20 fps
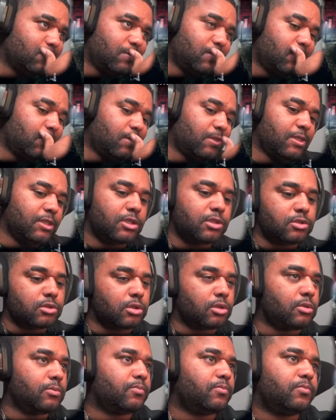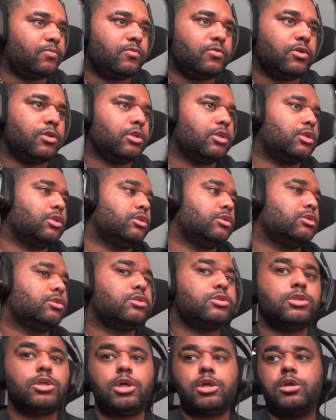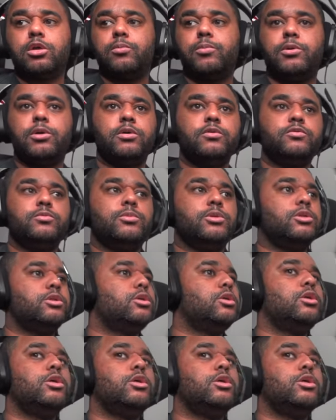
Yeah, these are fucking psychopaths, man.